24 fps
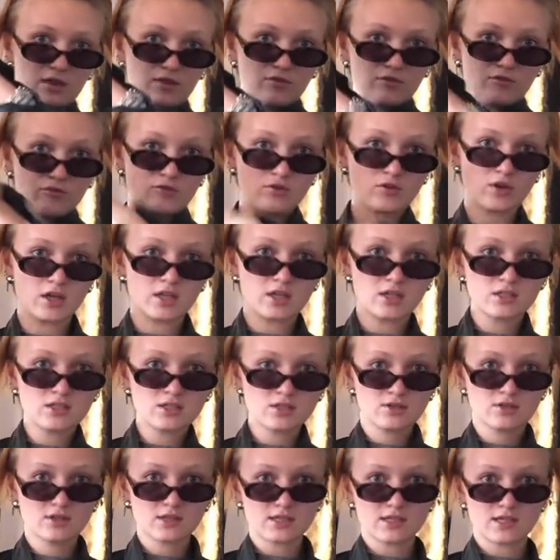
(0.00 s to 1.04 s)
the front
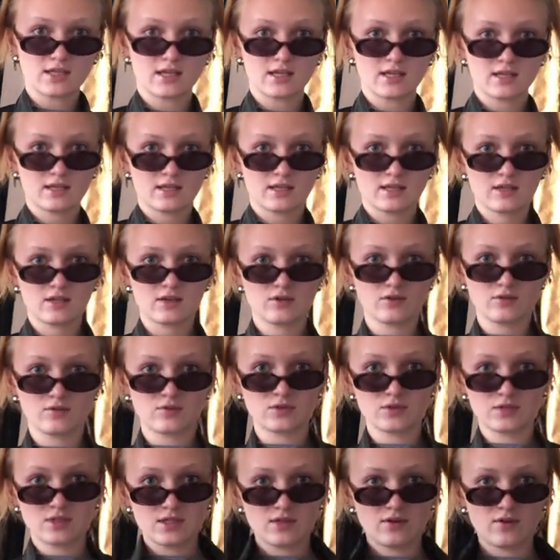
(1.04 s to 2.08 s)
so it's like it
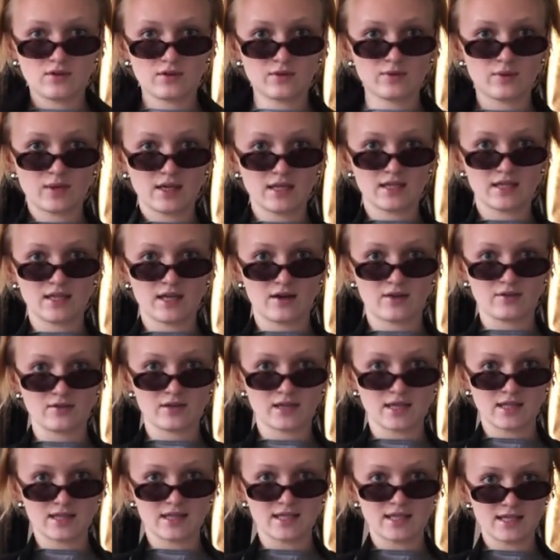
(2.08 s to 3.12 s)
goes all the way down
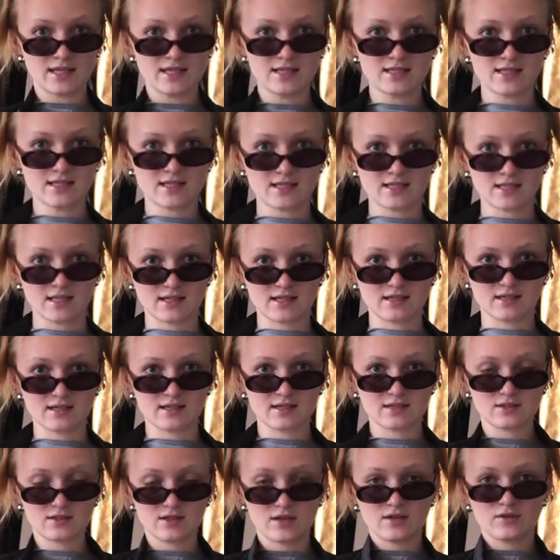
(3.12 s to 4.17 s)
like this and then
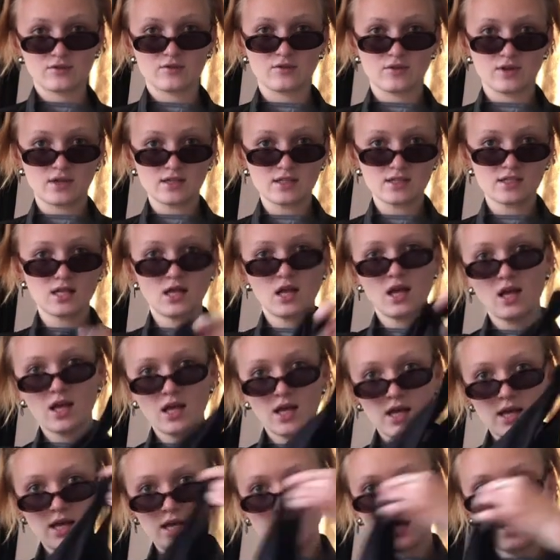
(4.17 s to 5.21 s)
across
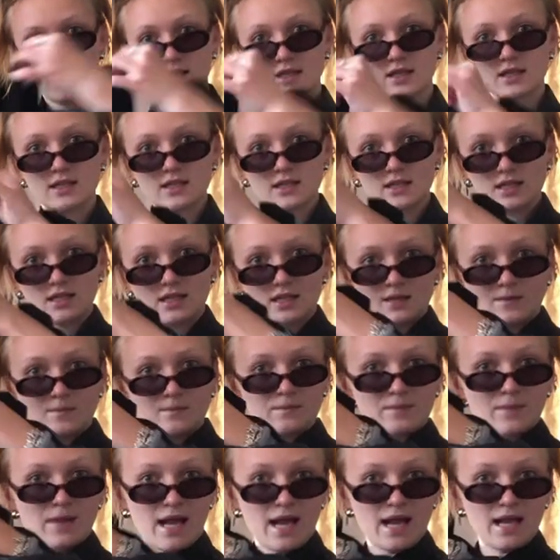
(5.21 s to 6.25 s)
and then in the
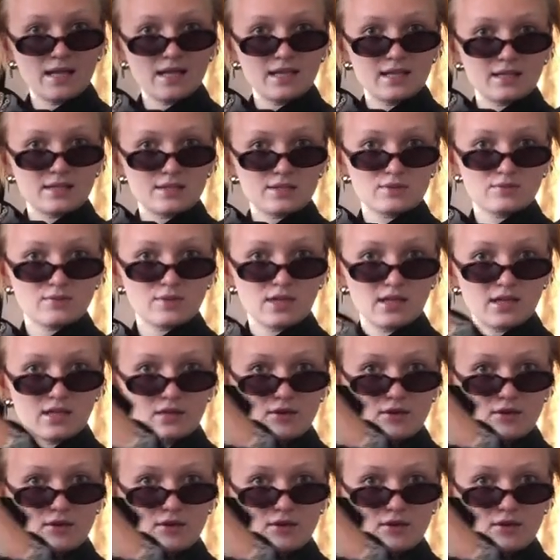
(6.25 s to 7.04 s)
back it's really